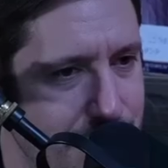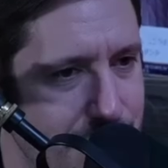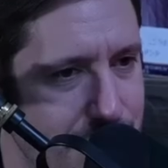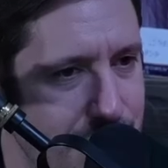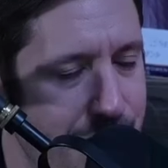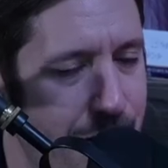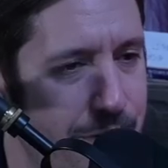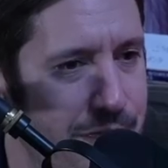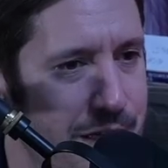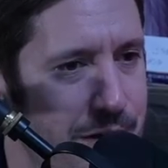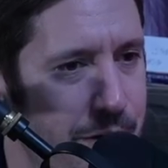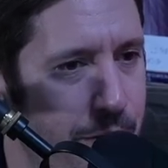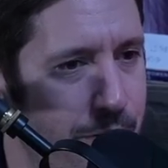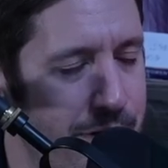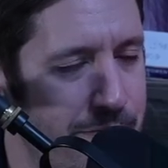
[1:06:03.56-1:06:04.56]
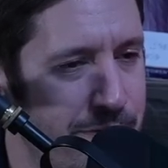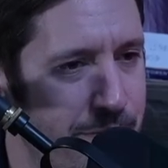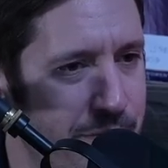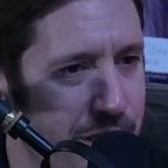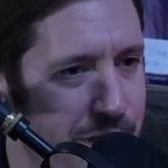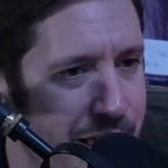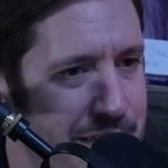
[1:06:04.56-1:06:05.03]
No, they know it from
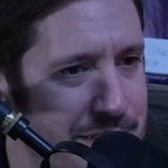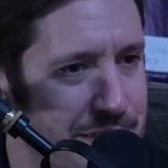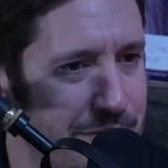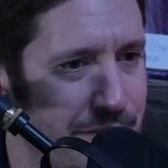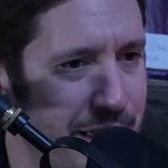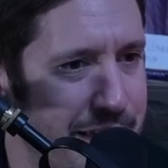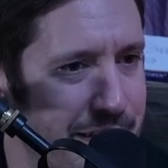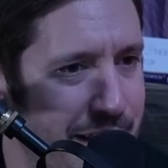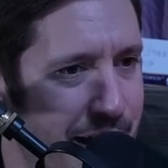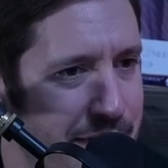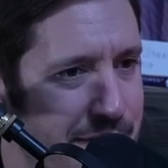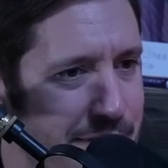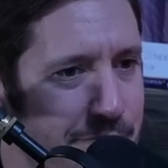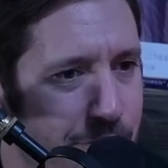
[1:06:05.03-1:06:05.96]
the lens of like nineteen